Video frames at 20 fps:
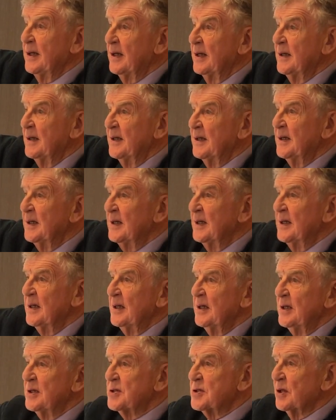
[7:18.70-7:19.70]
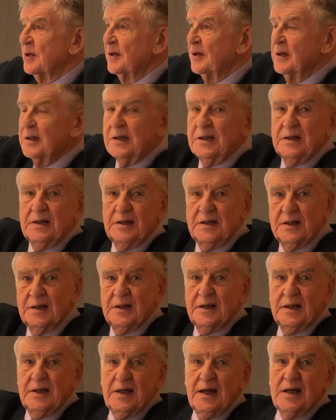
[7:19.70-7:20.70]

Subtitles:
Right. It's a spectrum, isn't it?